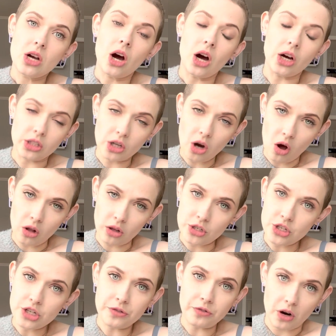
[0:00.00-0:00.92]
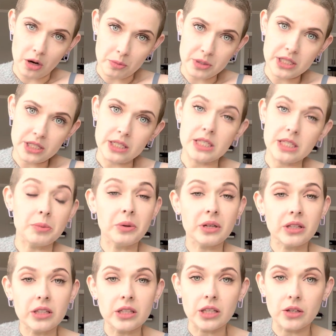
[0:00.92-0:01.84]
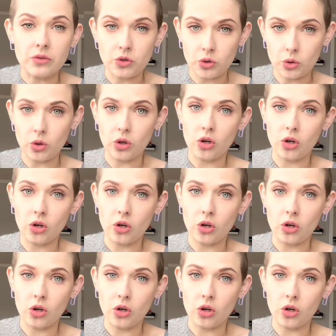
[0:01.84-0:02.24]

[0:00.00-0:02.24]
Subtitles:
oncology pharmacy typically gives you a